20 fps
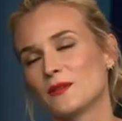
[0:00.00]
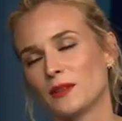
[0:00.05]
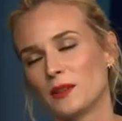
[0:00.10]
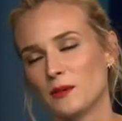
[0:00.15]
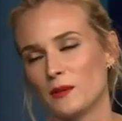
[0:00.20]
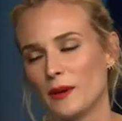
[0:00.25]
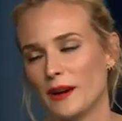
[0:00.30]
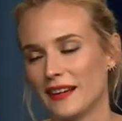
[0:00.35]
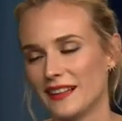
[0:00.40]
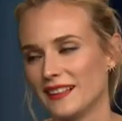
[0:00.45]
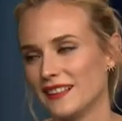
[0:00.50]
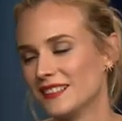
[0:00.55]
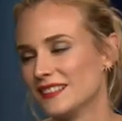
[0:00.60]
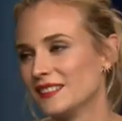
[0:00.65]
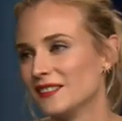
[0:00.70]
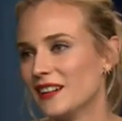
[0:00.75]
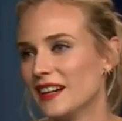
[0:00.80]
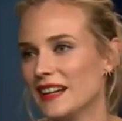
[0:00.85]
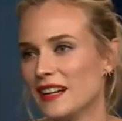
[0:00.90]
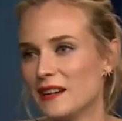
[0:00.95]
really
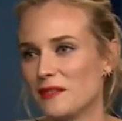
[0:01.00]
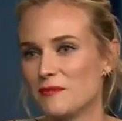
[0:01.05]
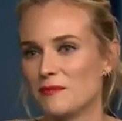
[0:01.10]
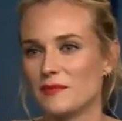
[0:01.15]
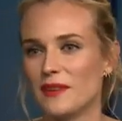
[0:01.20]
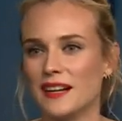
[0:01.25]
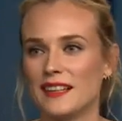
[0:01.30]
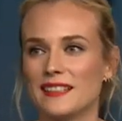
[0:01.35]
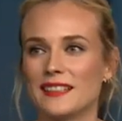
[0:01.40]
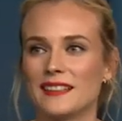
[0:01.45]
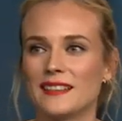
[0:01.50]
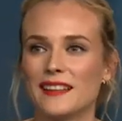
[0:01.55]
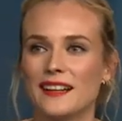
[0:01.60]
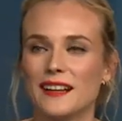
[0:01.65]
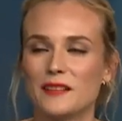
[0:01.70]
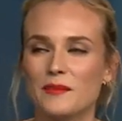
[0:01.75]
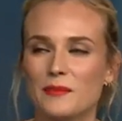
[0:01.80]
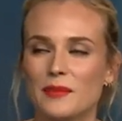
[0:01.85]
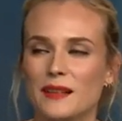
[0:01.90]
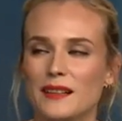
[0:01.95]
why I did
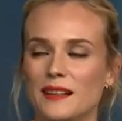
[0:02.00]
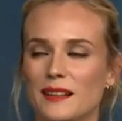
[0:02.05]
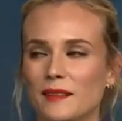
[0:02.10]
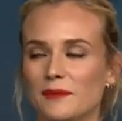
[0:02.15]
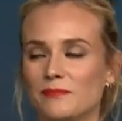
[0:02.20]
that. But,